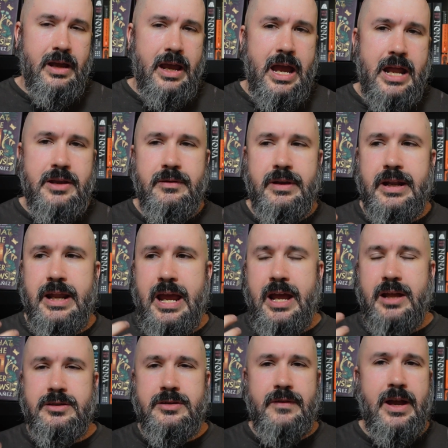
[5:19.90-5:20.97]
and you can
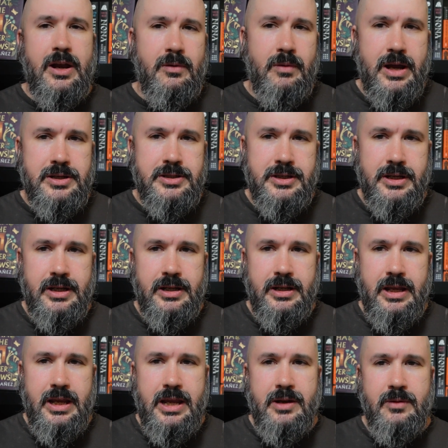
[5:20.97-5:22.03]
answer that
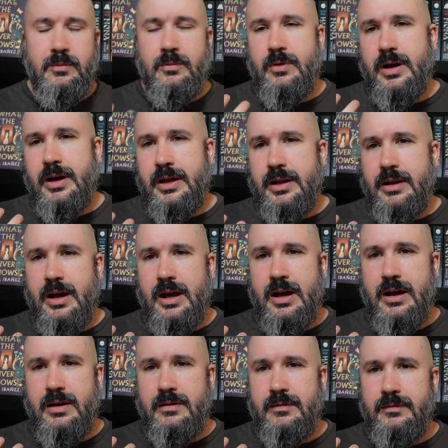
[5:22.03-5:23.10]
question in one
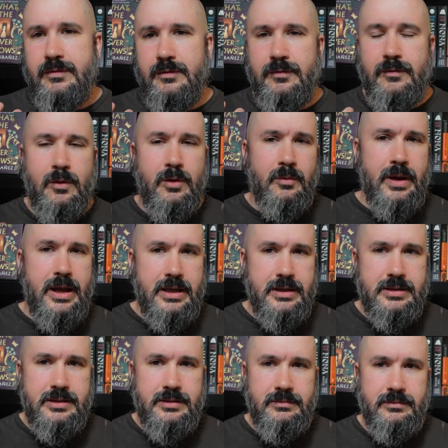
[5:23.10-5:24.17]
of four
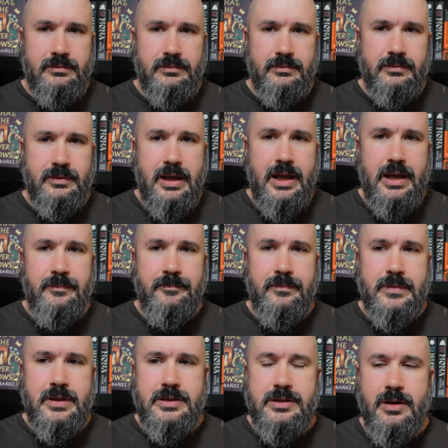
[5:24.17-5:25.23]
ways. Okay?
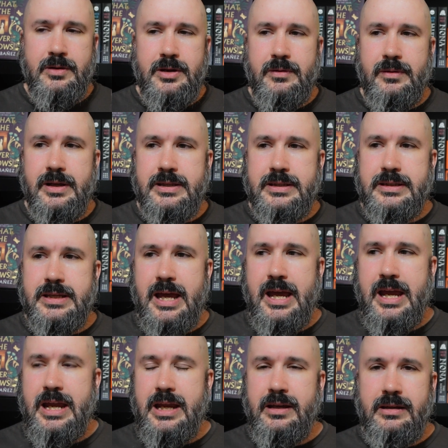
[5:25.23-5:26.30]
So you could
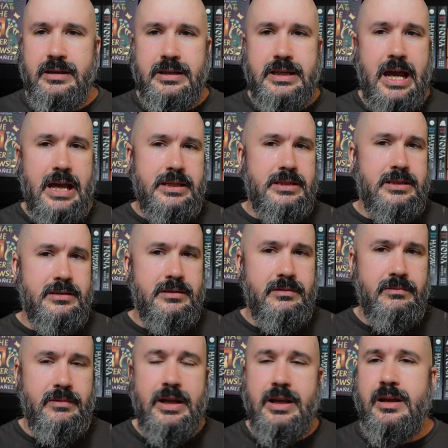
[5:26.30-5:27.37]
say yes.
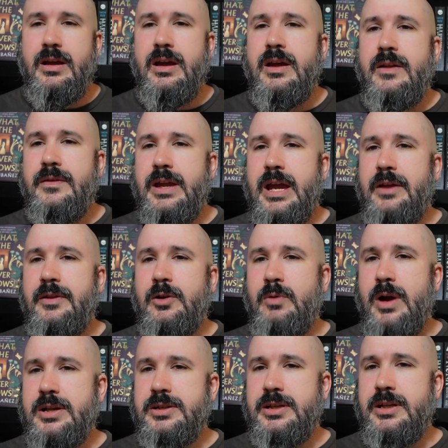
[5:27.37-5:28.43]
Like the
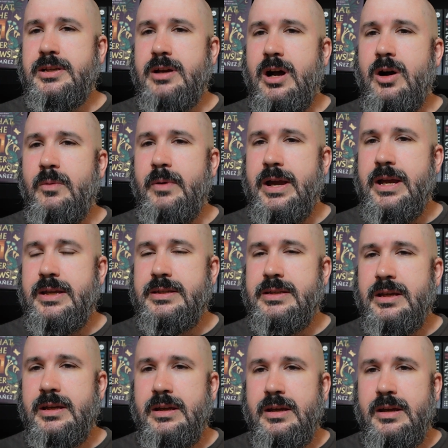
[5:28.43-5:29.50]
question is
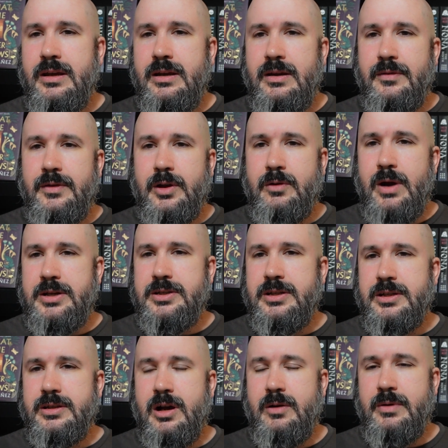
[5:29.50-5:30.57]
always
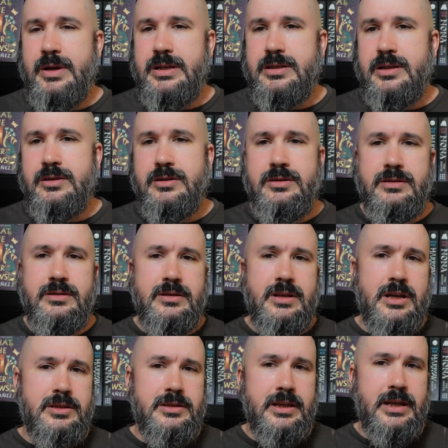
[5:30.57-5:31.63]

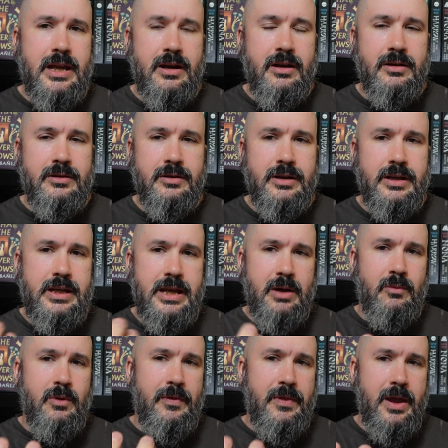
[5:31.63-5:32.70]
does the character
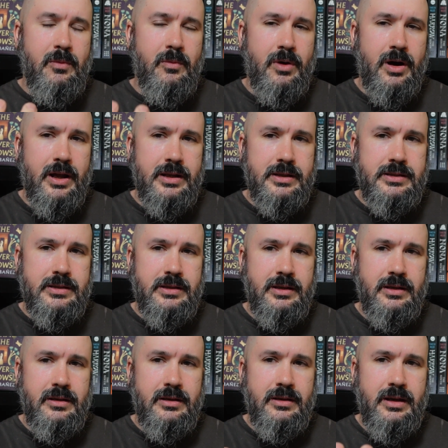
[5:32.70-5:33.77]
get what they want
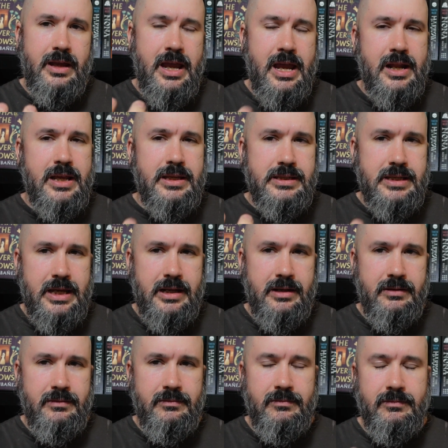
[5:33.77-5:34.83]
in a
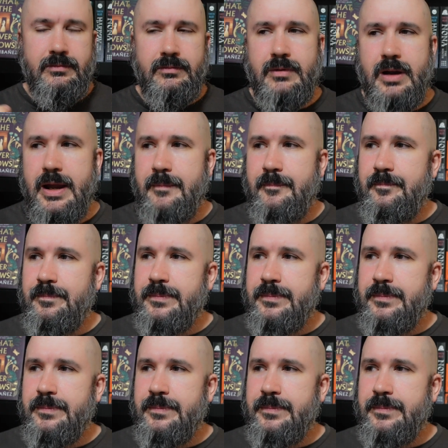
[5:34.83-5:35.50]
scene, right?